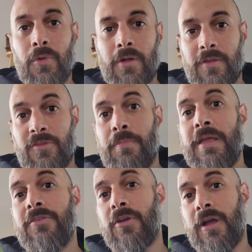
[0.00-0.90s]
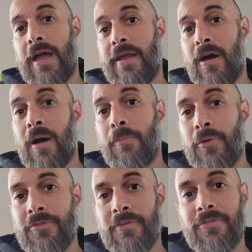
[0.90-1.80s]
where the speeds are kind of
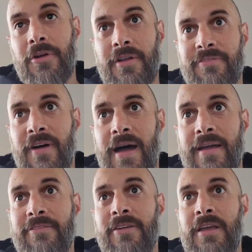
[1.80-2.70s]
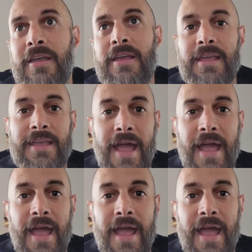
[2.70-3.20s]
upwards of 35, he